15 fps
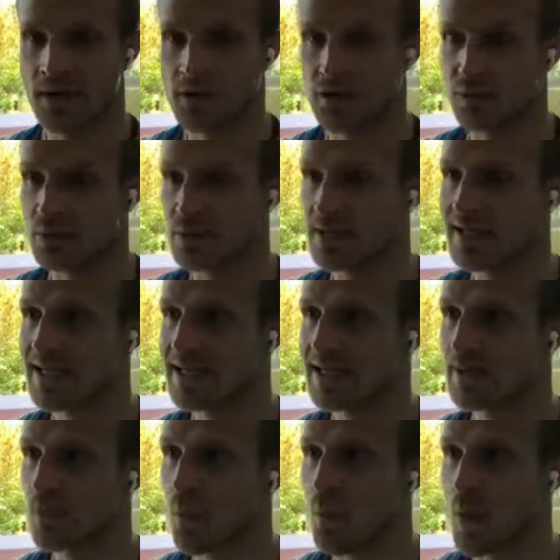As you breathe
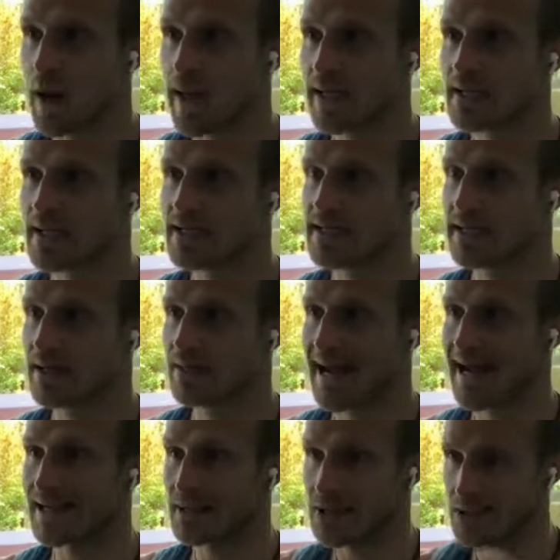in, where does the
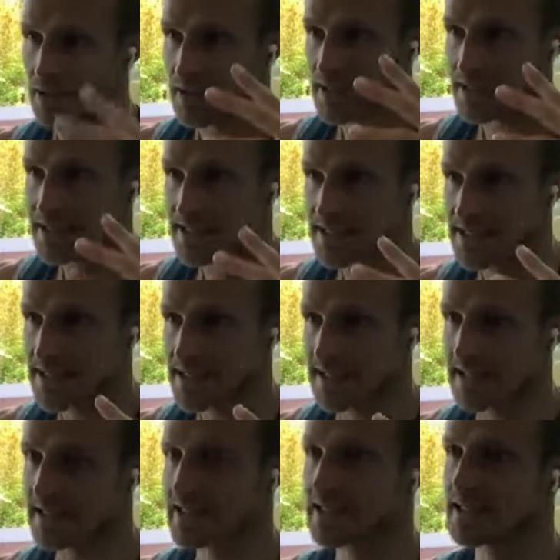gratitude
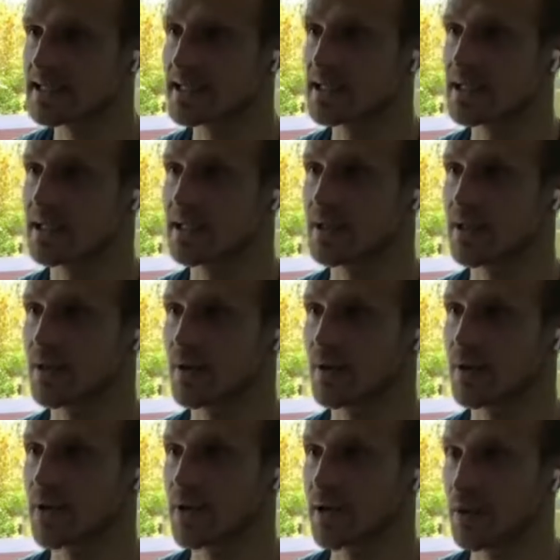sits
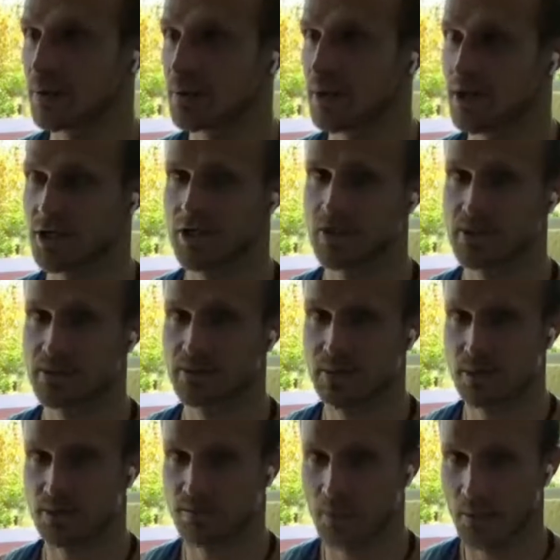within your precious,
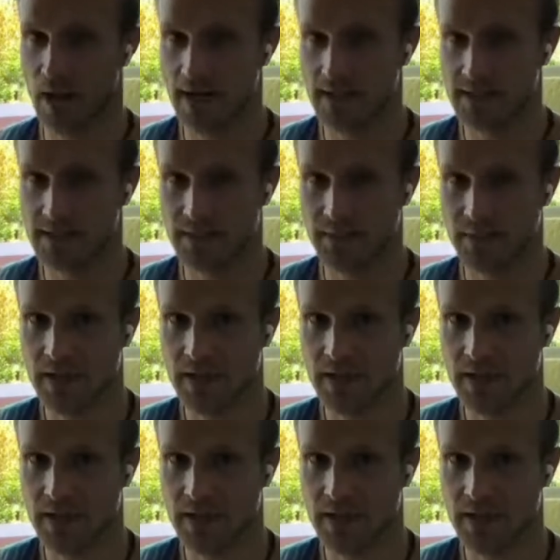beautiful bodies?